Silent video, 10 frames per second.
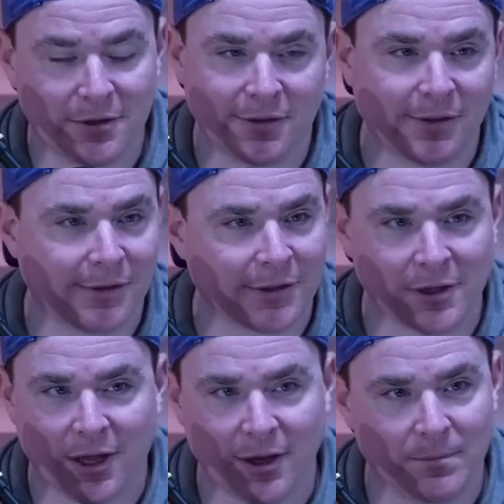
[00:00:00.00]
just there's just a
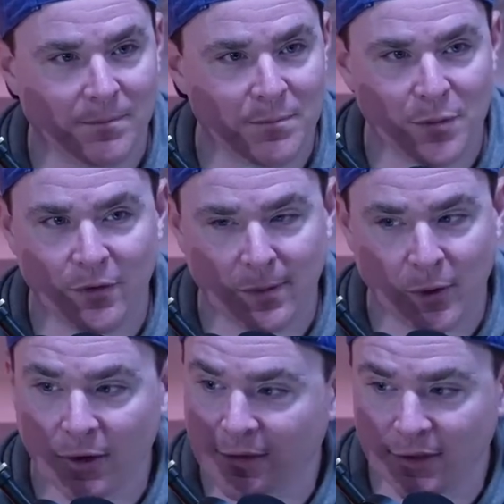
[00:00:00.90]
lot of moving
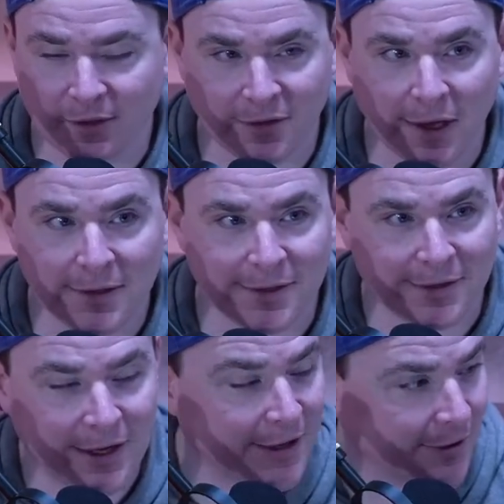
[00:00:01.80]
parts on the set. To take it